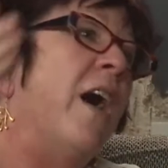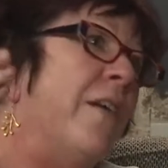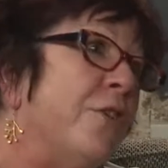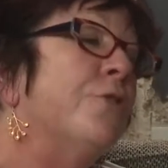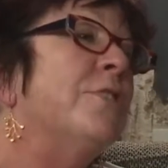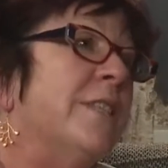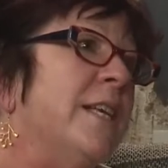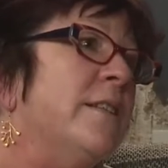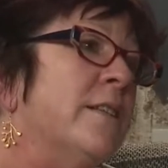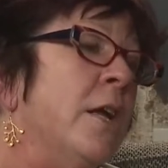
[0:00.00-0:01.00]
five years
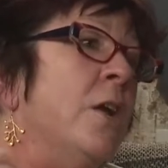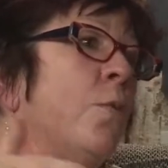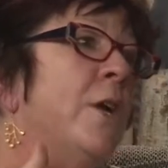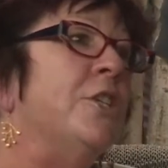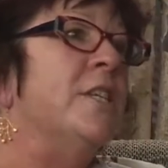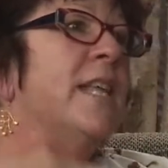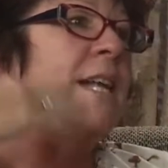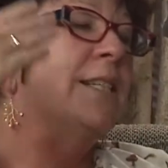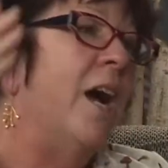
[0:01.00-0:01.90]
since, which also, is that